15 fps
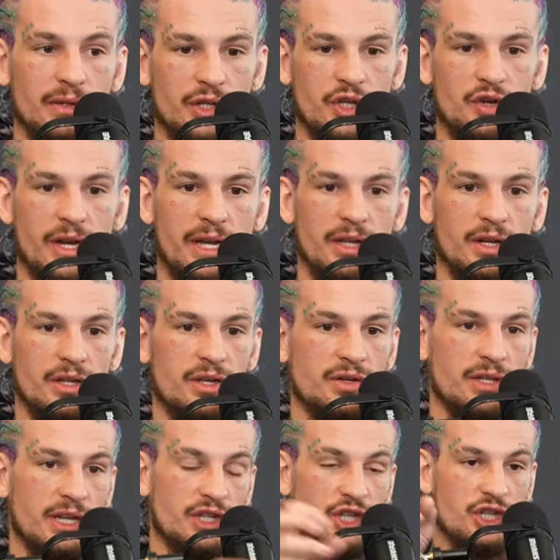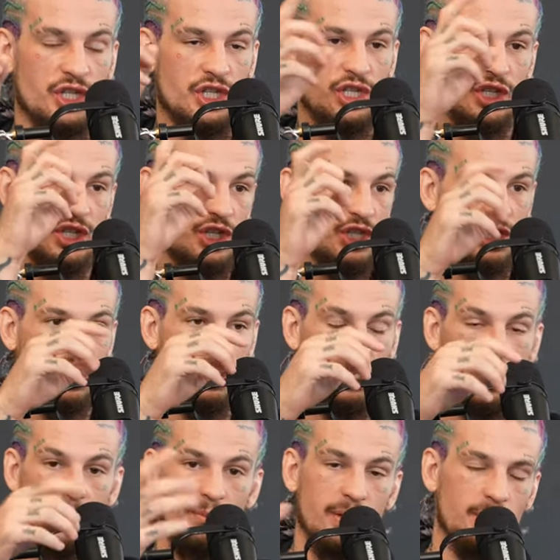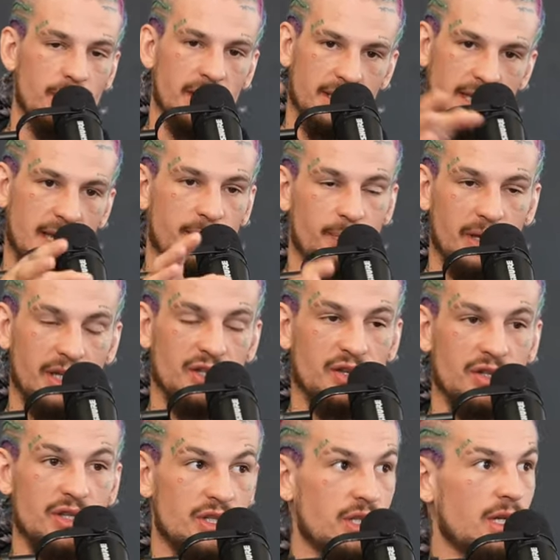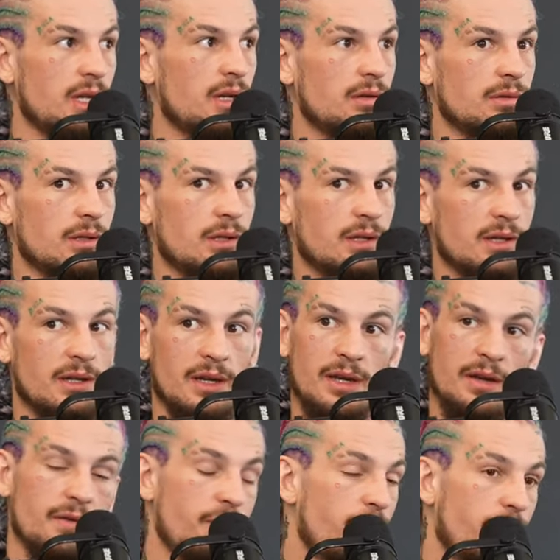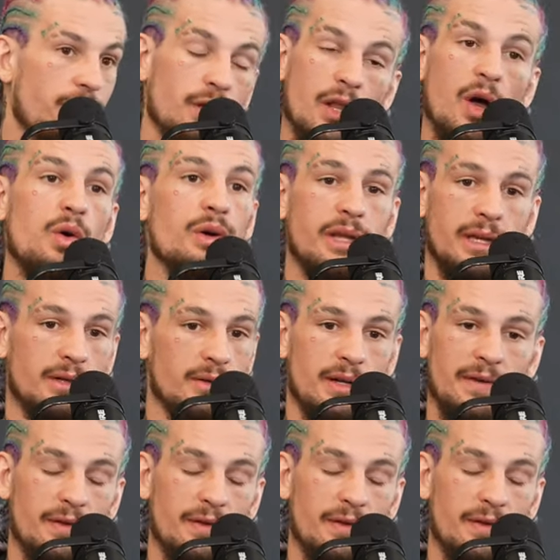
out the trailer and there's like people like taking pictures and shit, and I was like floating, dude.